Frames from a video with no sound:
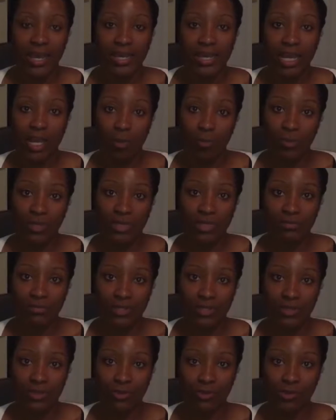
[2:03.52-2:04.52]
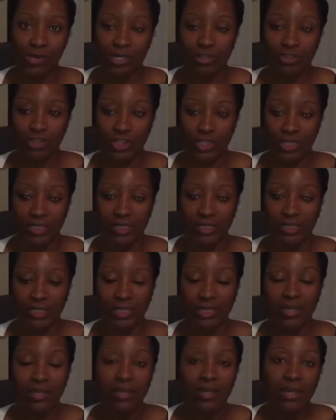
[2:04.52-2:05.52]
and helping them to the ground
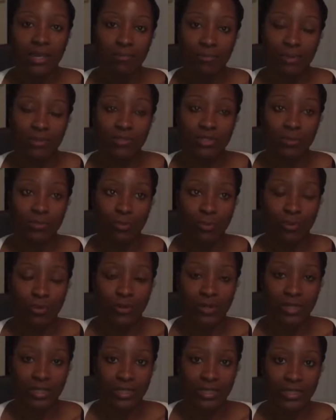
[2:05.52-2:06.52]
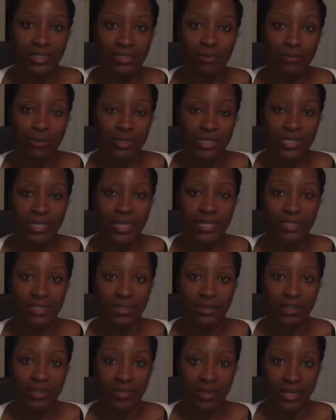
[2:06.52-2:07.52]
gently, and most importantly,
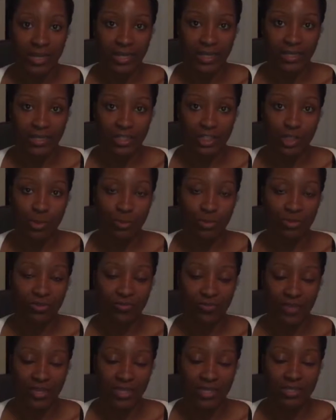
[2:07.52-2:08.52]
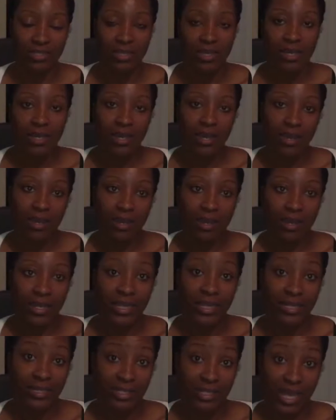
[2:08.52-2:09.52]
protecting their head to prevent
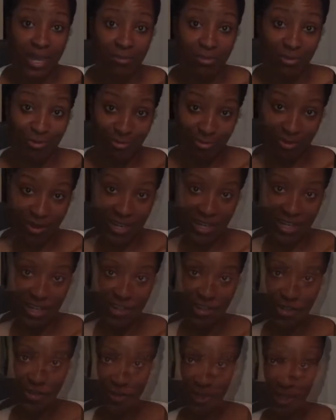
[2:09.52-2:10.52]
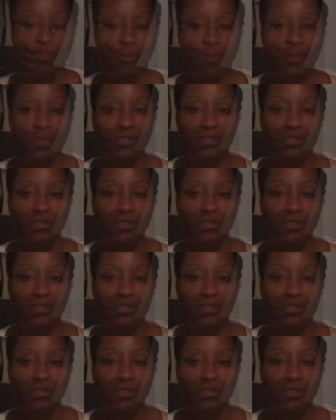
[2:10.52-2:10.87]
any type of brain injury.